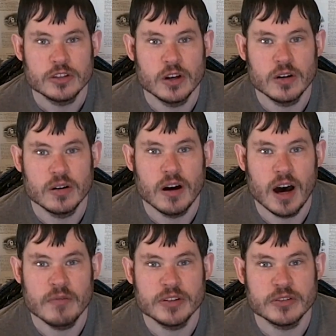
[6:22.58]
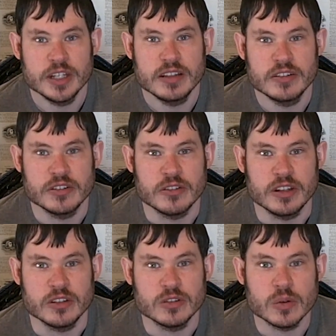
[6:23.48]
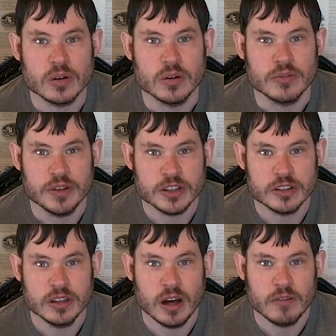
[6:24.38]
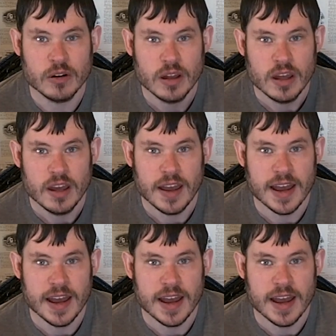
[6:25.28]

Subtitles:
So, obviously, this is the historical fiction novel,